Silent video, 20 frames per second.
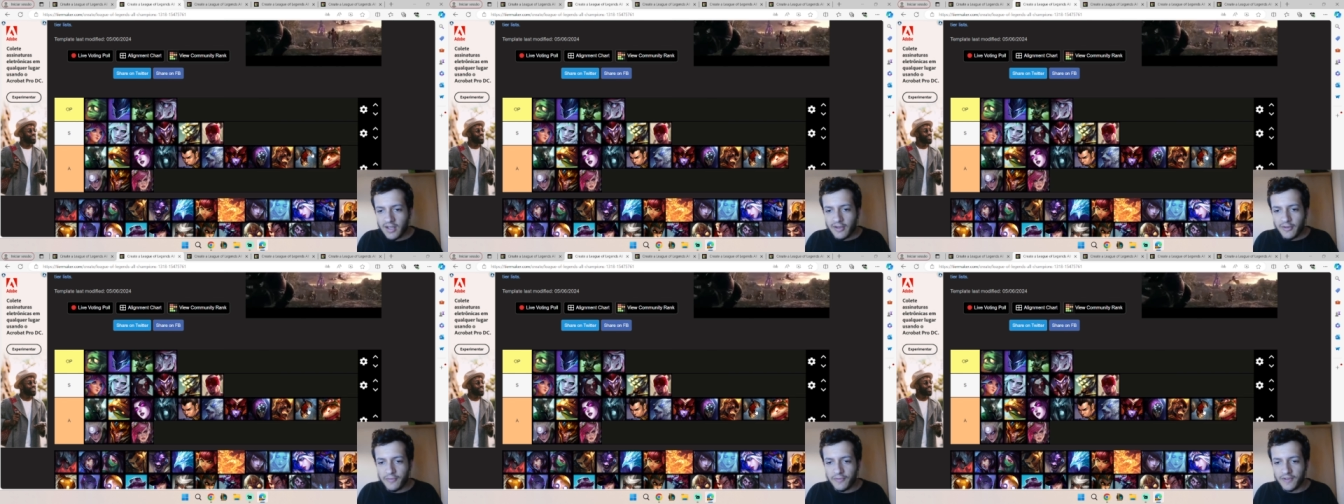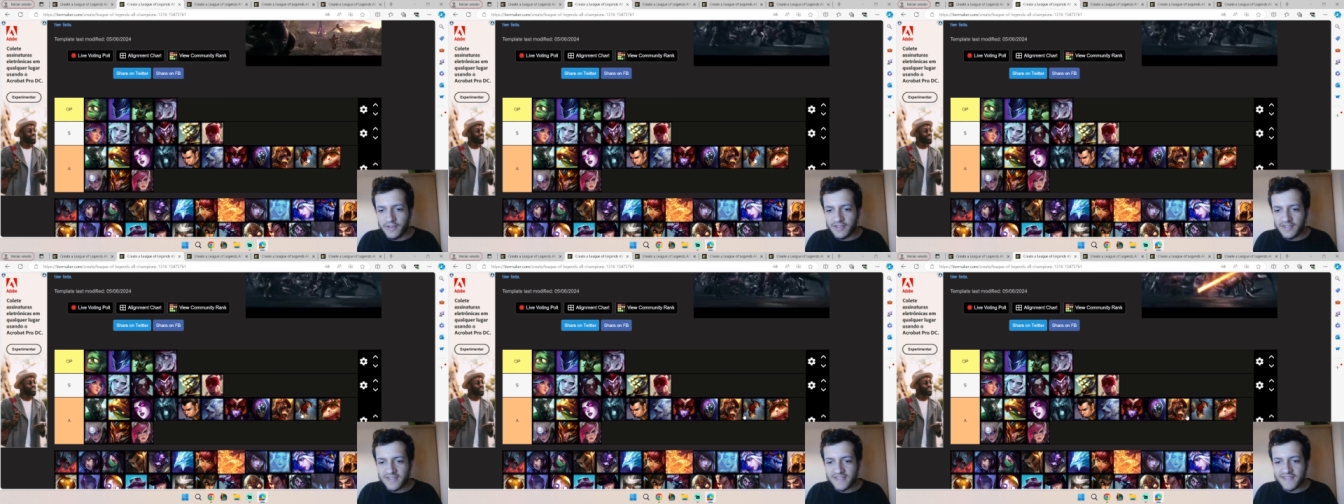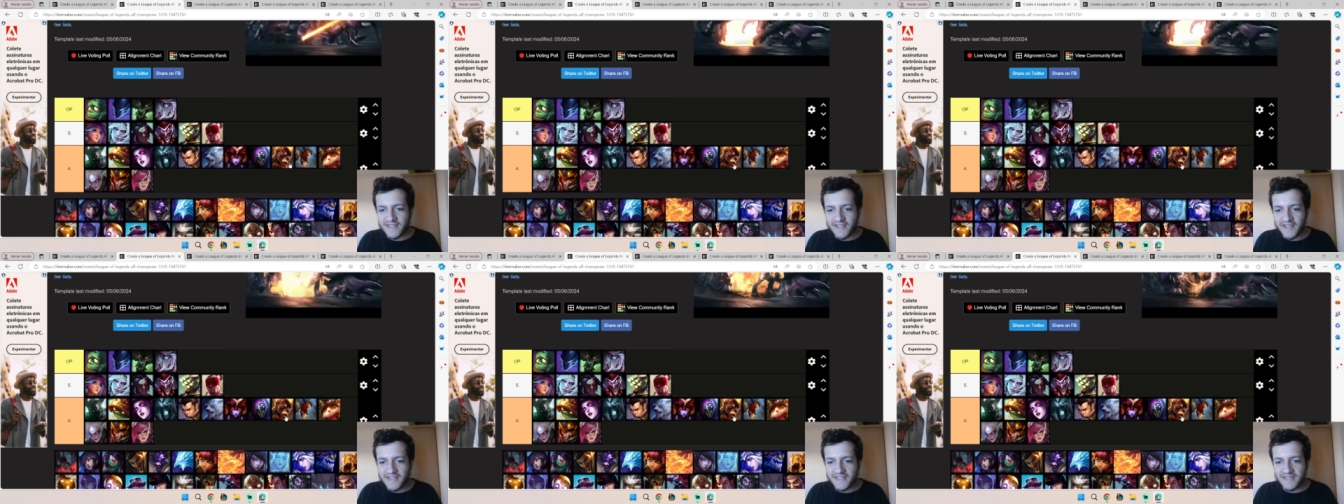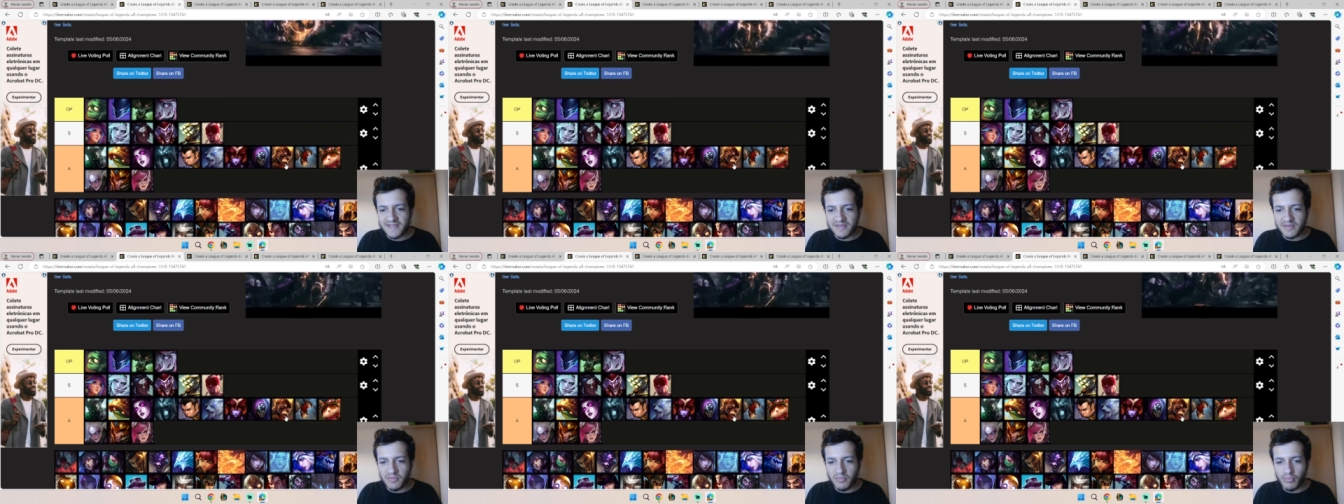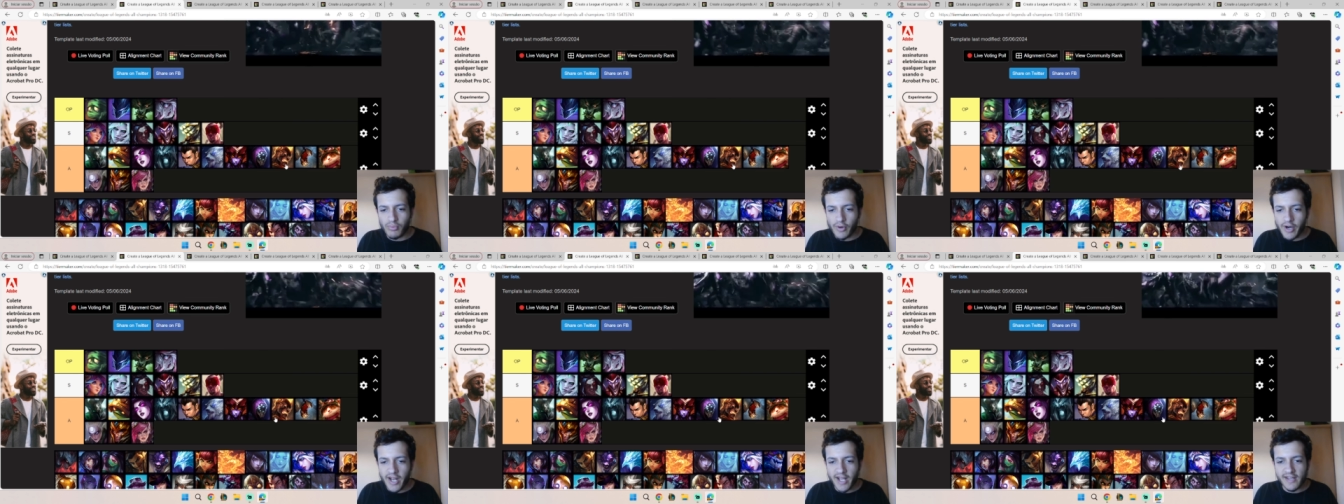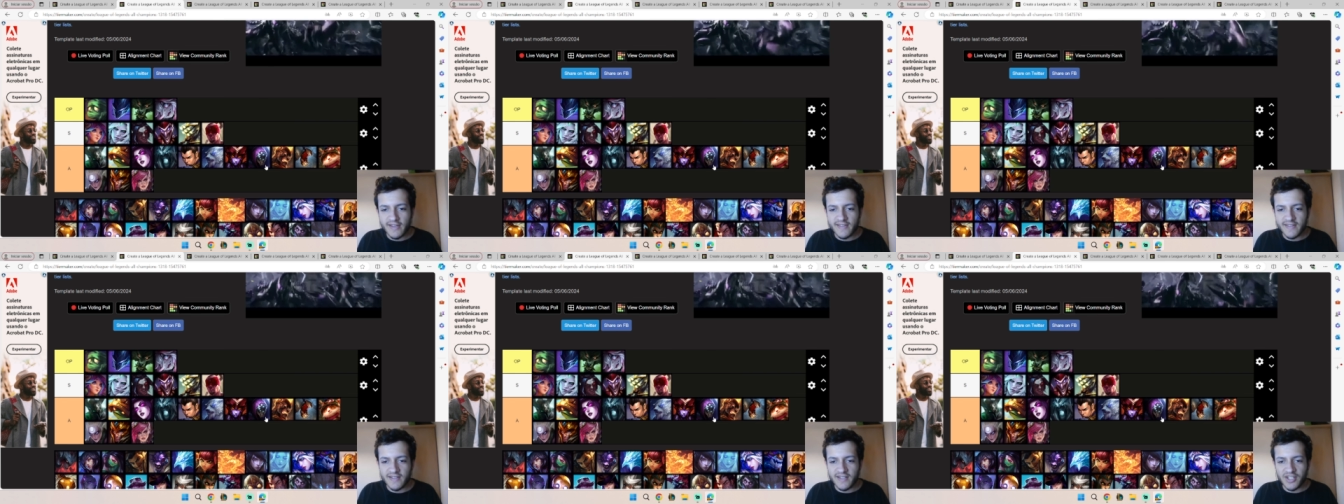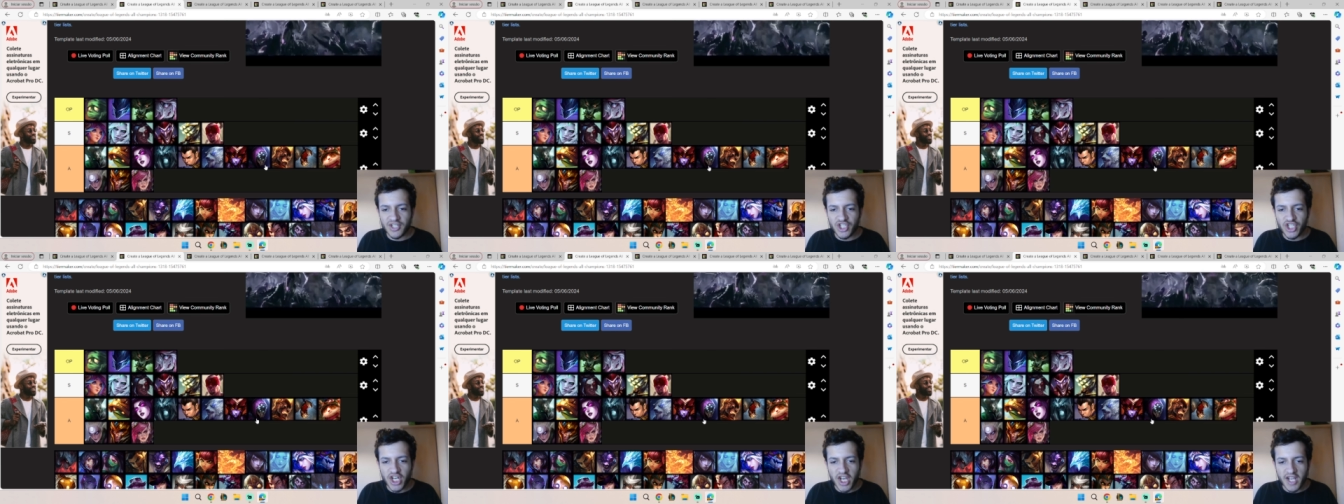Fiddlesticks, Brand,
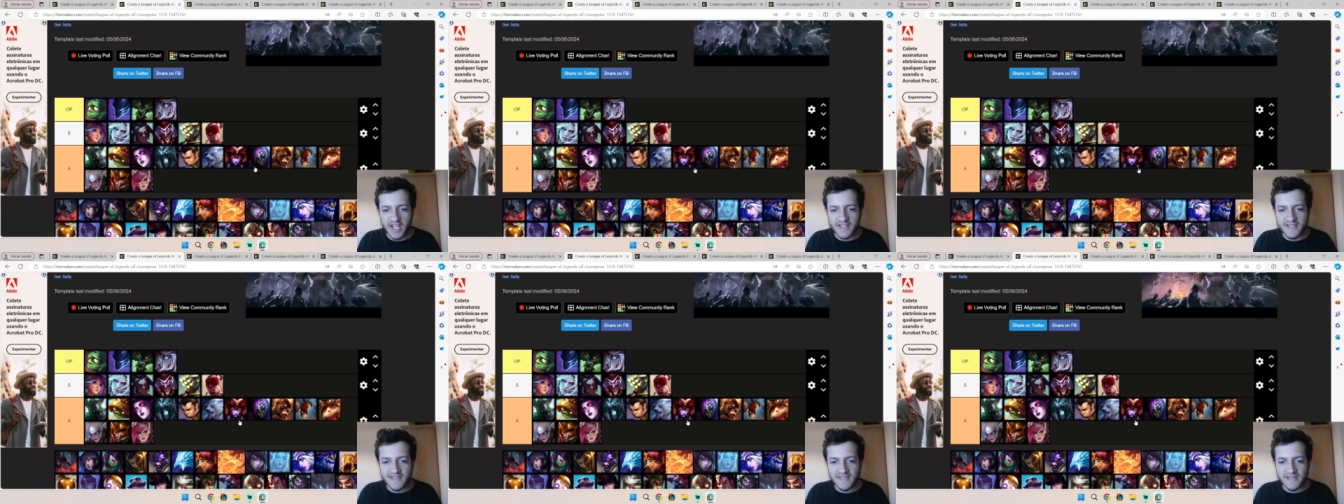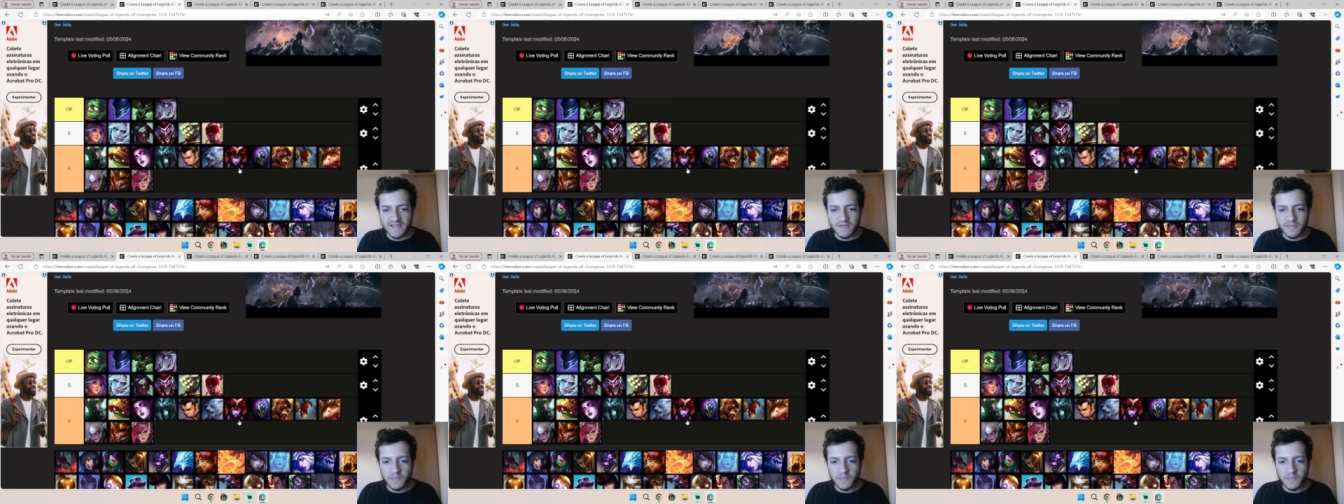Jax,